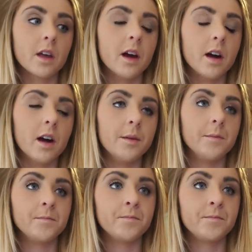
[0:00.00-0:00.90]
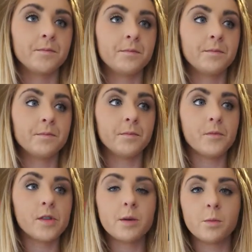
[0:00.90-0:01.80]

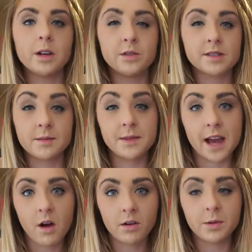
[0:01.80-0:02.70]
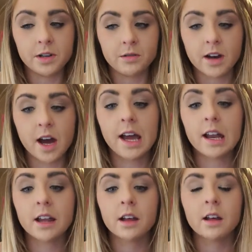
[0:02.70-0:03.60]
then when you slim down and when you
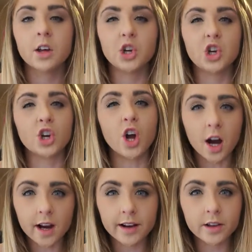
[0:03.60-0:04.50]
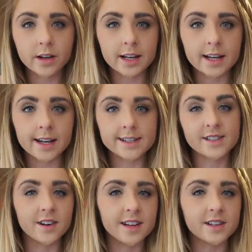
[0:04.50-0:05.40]
cut, you're not going to look
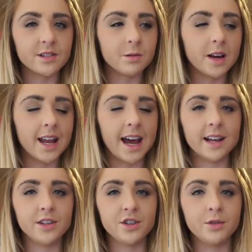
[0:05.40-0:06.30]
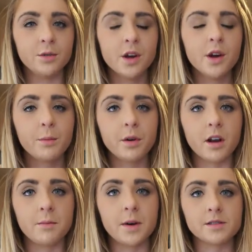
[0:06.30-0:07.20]
as good as you would had you put
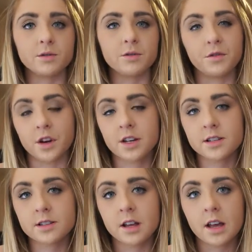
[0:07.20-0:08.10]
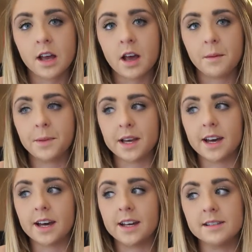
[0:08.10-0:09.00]
on muscle first,
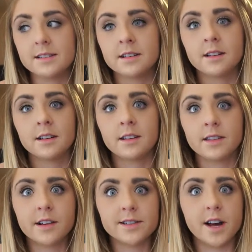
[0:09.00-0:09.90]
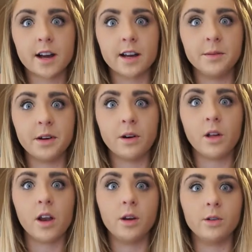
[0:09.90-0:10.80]
because there's not going to be a
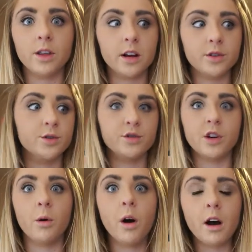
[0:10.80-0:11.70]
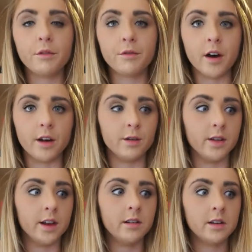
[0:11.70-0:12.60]
whole lot under there to show off other
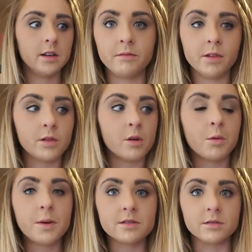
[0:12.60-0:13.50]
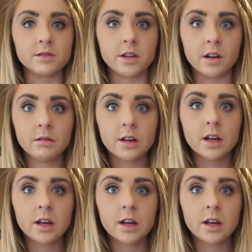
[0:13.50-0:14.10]
than normal muscles, you know?